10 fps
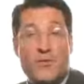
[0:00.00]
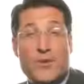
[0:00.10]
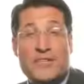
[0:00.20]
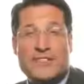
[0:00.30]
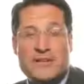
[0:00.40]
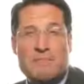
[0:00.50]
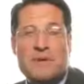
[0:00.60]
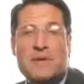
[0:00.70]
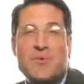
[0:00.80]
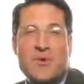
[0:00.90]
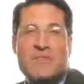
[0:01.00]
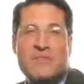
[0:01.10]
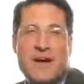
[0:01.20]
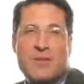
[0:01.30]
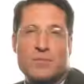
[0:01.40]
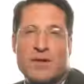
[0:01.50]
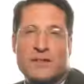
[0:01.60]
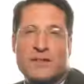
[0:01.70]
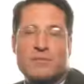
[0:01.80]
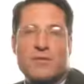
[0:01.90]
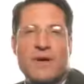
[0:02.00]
Alpha-3 CMP marine phytoplankton